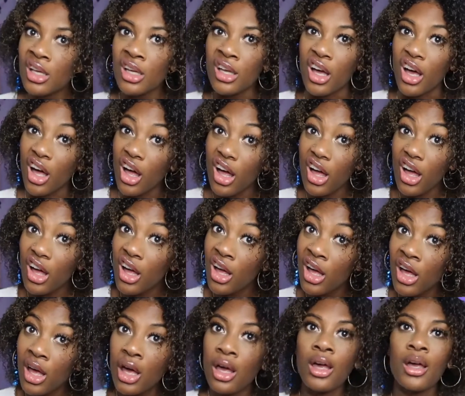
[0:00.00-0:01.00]
huh?
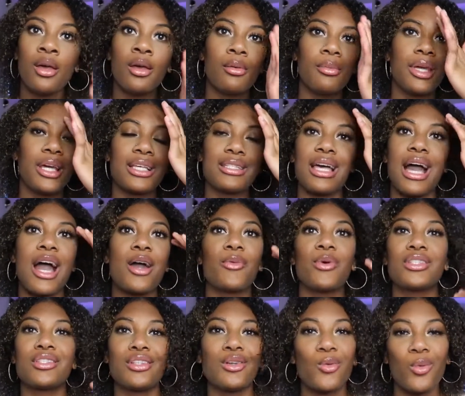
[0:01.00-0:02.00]
because I
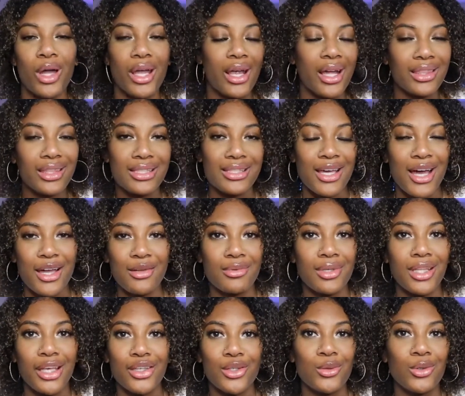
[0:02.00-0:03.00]
wasn't aware at the time
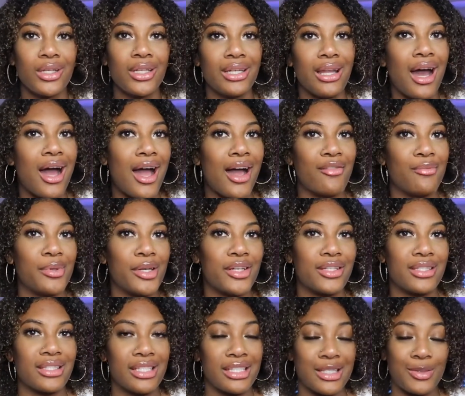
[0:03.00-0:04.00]
that like you could not have
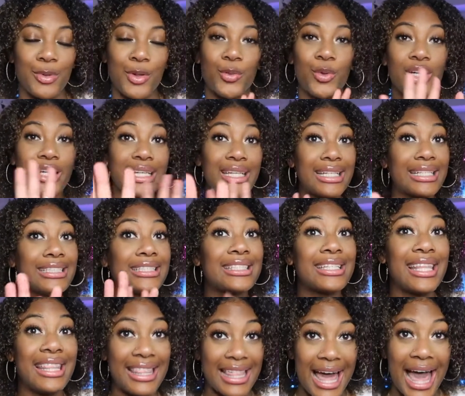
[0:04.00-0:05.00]
piercings, but we'll get
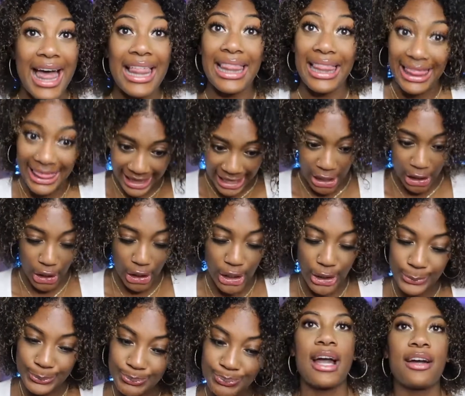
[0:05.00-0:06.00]
into that
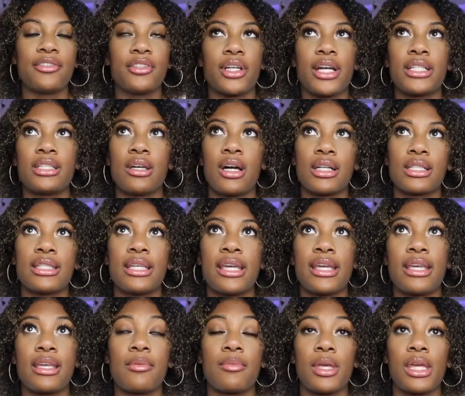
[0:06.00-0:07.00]
later. After I talked to
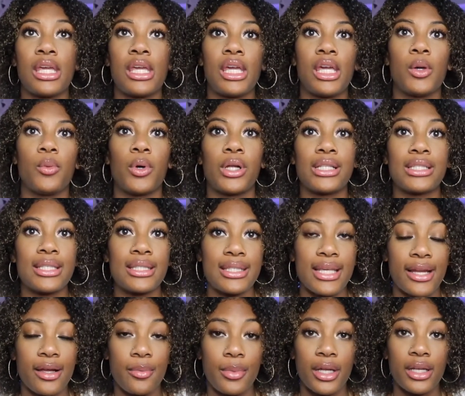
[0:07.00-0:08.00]
him, he wanted to set up